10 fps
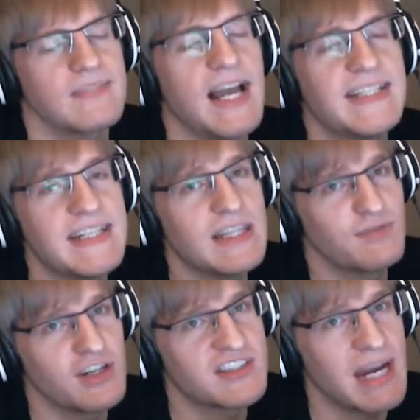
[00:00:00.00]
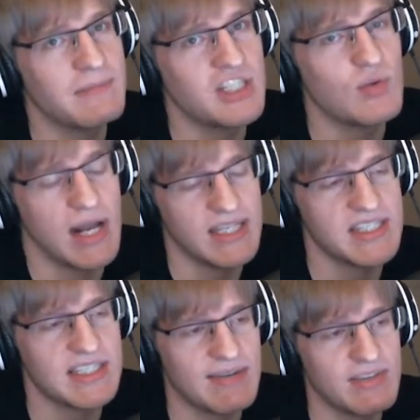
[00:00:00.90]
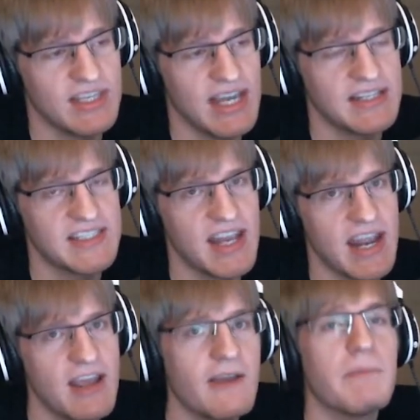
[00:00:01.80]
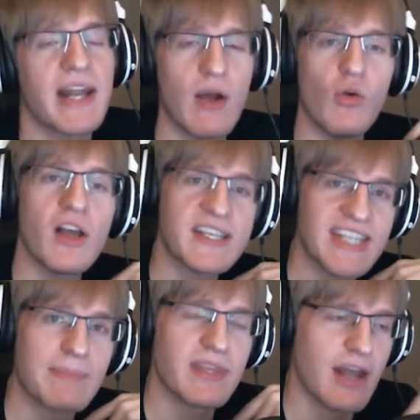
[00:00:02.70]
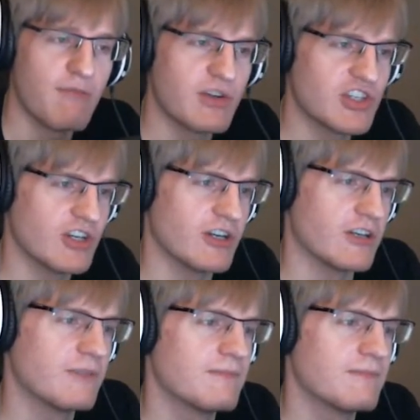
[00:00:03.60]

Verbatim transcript: I did it the first time, too. I listened to everything you had to say, but I will accept that I've matured.